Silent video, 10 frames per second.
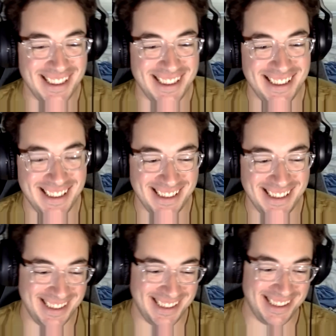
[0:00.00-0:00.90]
So like,
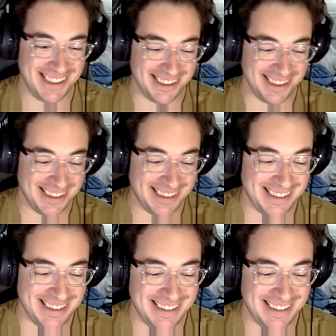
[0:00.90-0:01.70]
it